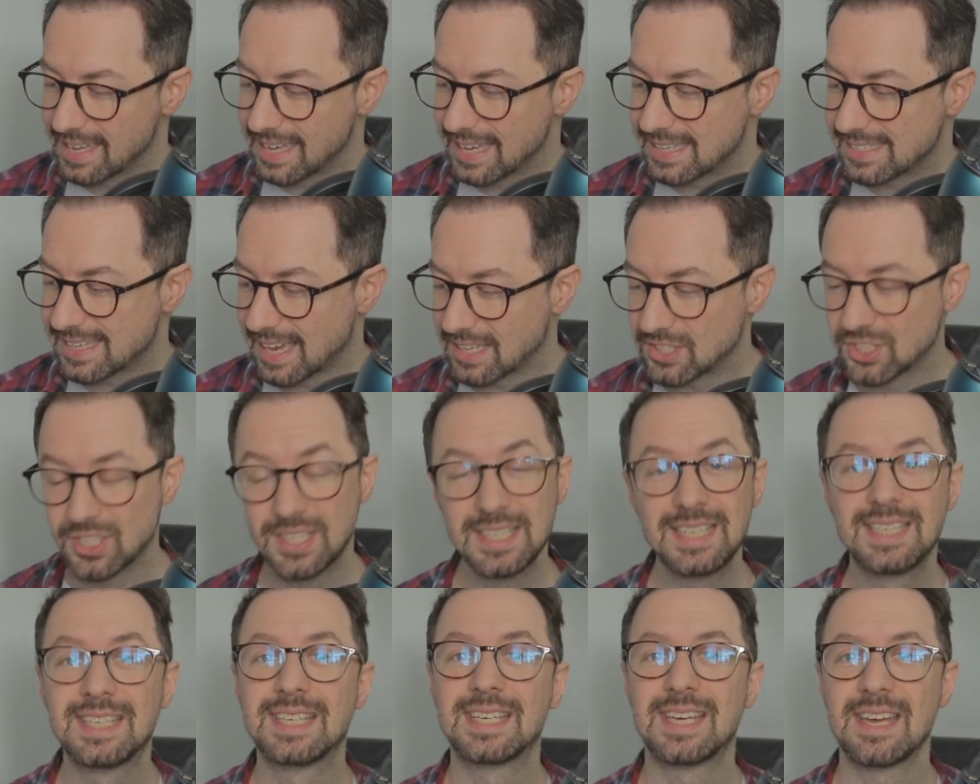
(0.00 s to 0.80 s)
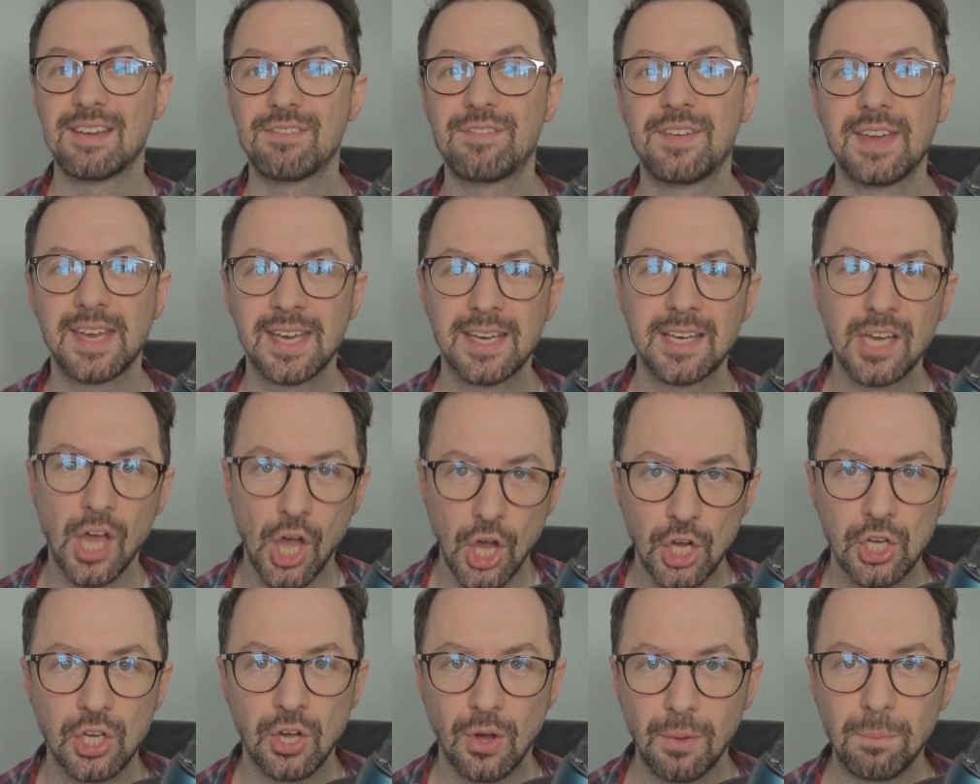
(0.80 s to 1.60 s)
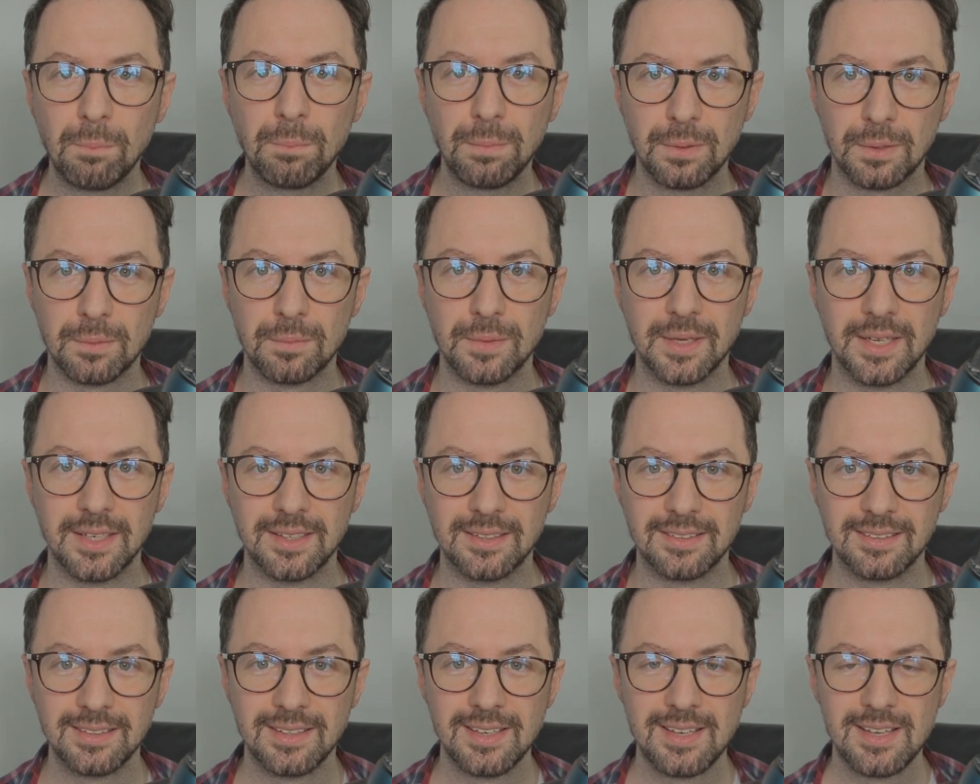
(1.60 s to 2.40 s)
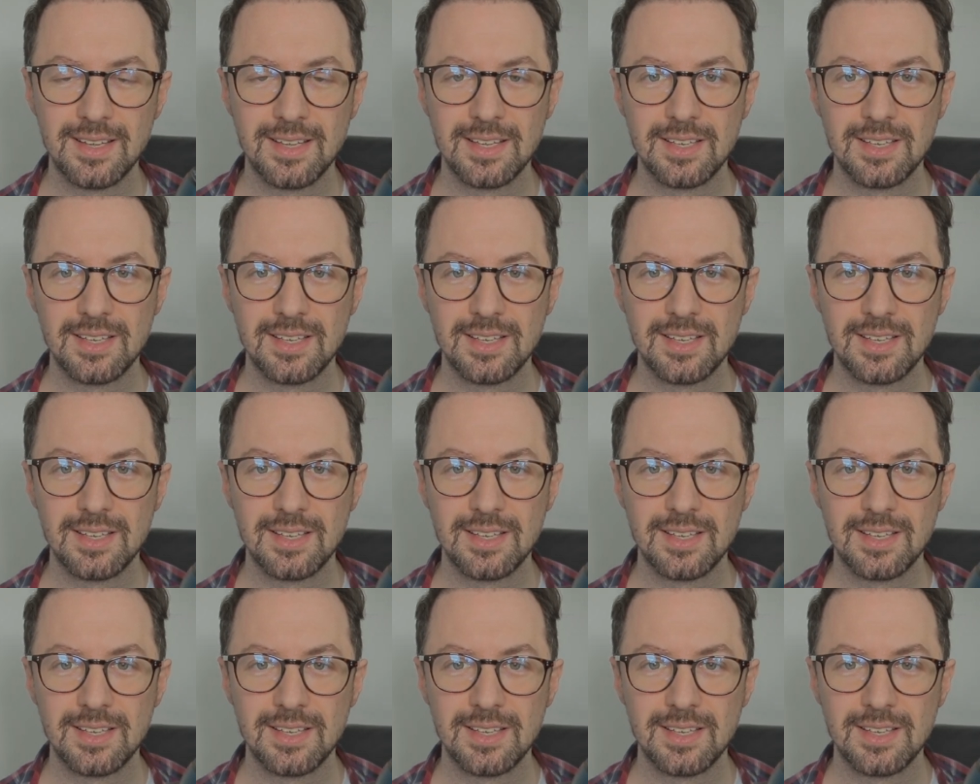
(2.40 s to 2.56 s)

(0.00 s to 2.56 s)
is actually giving a compliment.